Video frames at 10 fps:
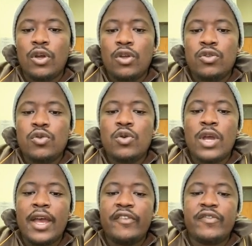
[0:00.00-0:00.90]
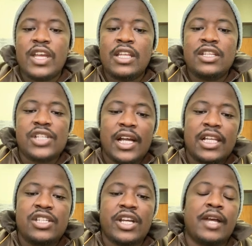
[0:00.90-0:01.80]
you have any
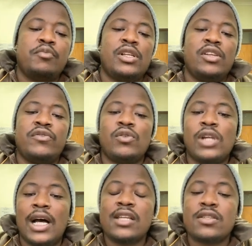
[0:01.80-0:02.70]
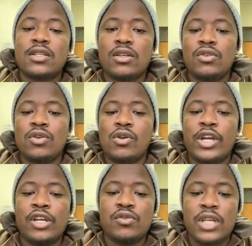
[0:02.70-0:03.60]
challenge, I believe you'll ask your
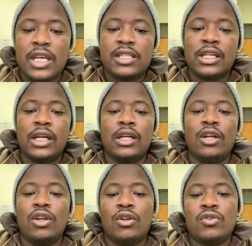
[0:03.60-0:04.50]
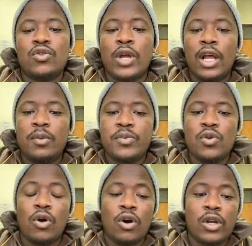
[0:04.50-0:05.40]
educator to help you,
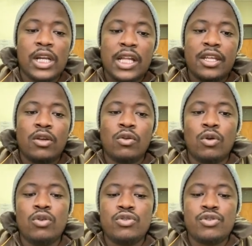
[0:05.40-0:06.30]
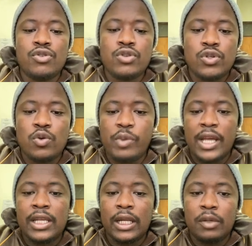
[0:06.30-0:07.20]
or rather you'll go to YouTube
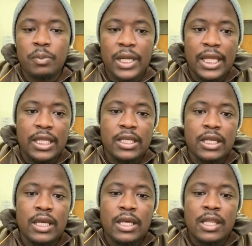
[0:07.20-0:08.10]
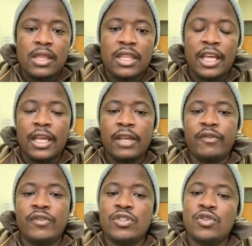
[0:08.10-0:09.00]
and replay the
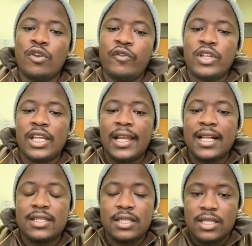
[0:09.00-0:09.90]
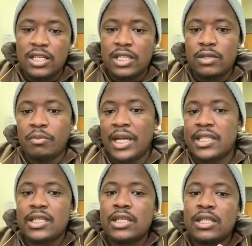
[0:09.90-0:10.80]
video for the last session.
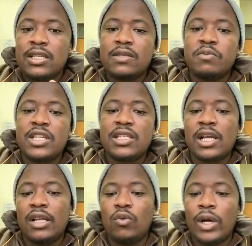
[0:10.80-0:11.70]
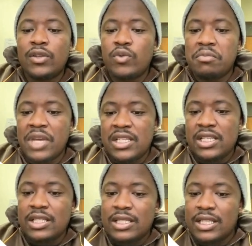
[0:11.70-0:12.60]
But this is basically what we
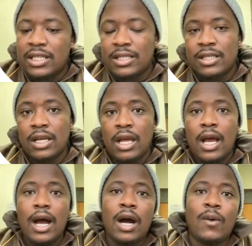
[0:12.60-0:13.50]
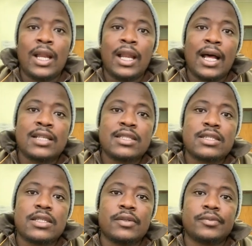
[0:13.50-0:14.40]
mentioned in our last